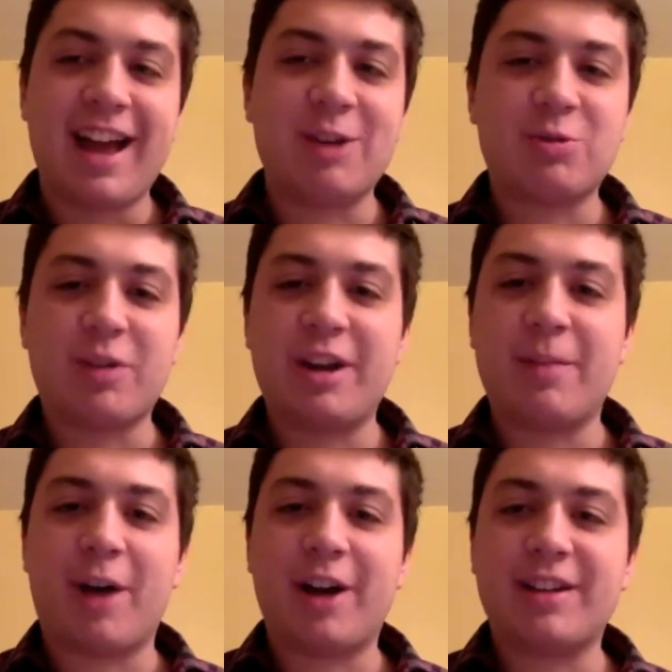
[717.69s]
I was ready to
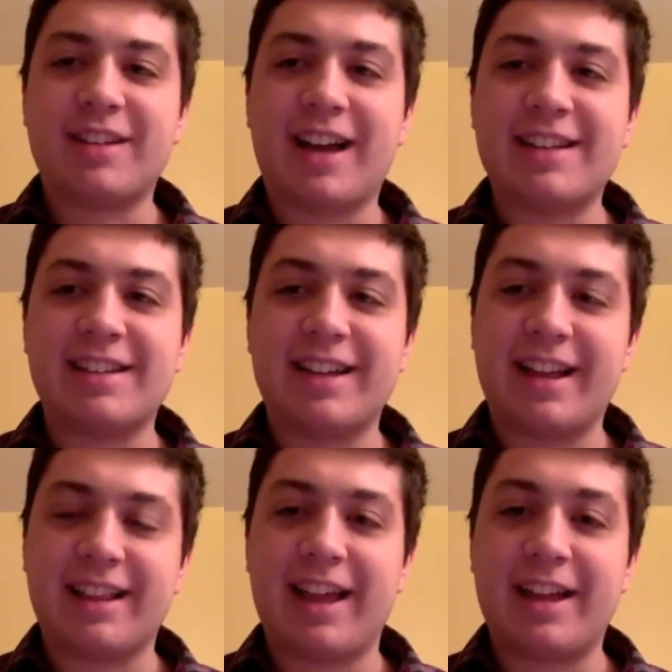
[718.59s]
monetize it at like